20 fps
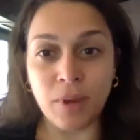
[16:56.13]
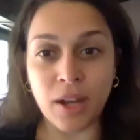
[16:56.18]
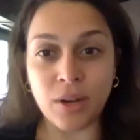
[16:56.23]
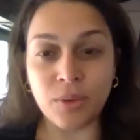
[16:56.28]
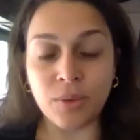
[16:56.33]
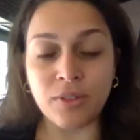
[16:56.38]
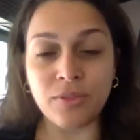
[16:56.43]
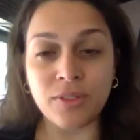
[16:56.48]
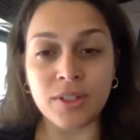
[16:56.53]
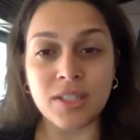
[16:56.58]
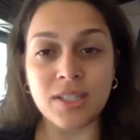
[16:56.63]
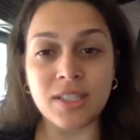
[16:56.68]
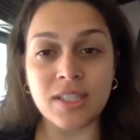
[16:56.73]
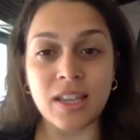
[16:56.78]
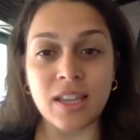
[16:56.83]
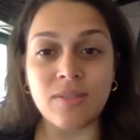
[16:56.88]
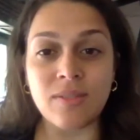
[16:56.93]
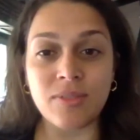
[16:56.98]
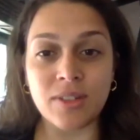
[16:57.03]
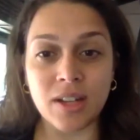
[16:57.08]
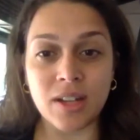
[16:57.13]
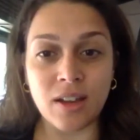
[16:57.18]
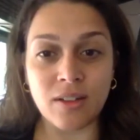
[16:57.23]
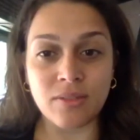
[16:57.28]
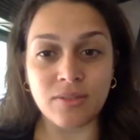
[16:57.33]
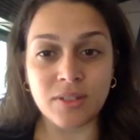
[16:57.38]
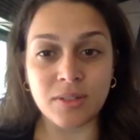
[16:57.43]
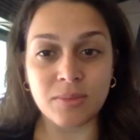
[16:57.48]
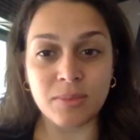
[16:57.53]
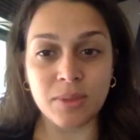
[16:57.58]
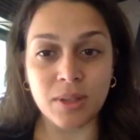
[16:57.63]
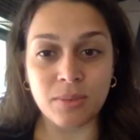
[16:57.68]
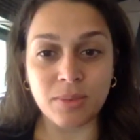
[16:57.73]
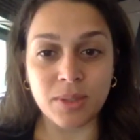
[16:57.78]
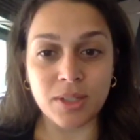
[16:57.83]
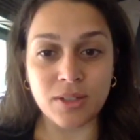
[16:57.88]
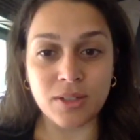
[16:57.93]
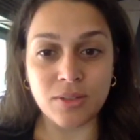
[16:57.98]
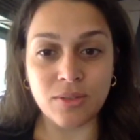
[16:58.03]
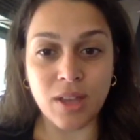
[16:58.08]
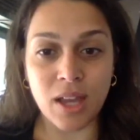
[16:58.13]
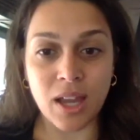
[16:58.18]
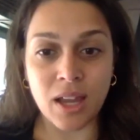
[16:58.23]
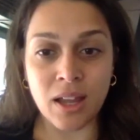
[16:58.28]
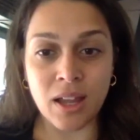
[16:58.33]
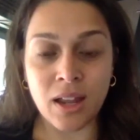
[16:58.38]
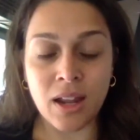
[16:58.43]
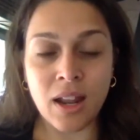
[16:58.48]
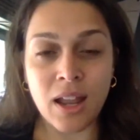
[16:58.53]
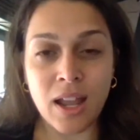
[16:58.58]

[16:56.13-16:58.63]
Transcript: How do we feel safe enough to be able to do that?